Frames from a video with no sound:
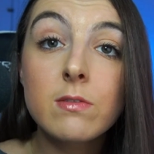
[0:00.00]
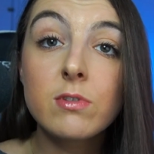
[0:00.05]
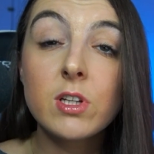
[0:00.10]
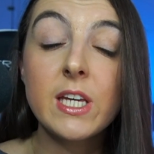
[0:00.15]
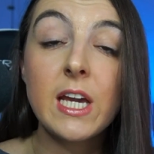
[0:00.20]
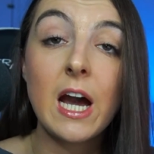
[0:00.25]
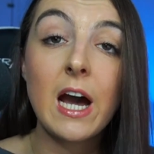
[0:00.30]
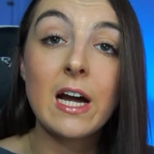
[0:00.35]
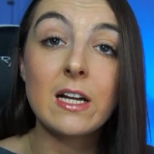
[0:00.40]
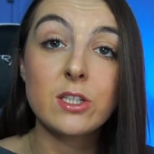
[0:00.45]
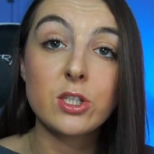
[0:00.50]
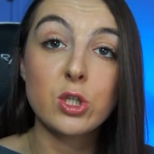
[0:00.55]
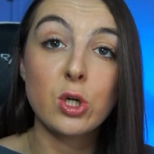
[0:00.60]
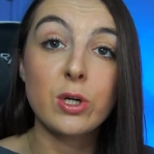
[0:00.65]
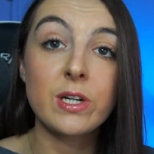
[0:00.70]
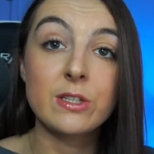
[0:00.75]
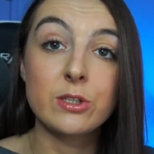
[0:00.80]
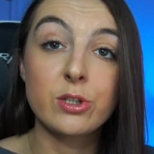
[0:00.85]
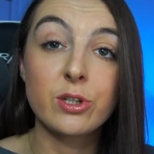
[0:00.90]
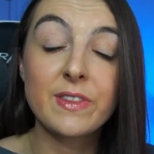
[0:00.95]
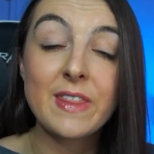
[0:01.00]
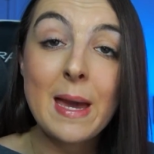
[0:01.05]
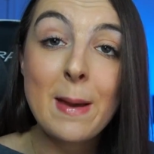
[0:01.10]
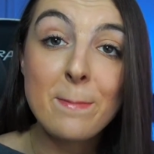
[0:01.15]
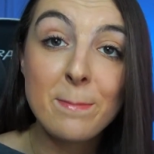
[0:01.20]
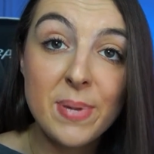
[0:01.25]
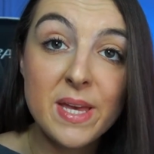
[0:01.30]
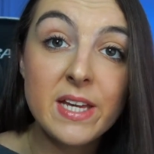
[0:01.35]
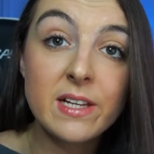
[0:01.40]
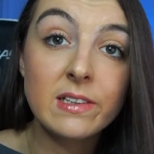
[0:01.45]
really hot start and took
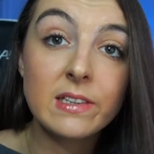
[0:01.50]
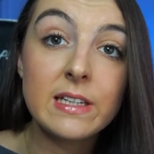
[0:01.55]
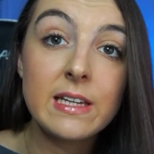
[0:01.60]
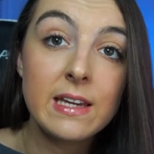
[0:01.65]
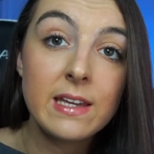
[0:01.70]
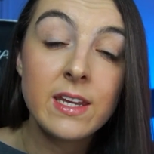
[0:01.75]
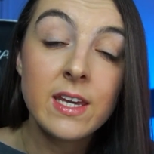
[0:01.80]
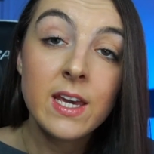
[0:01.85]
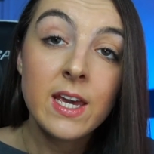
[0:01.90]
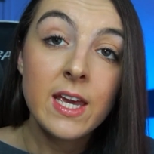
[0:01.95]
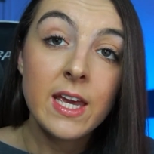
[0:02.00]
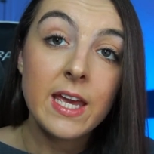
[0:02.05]
that big lead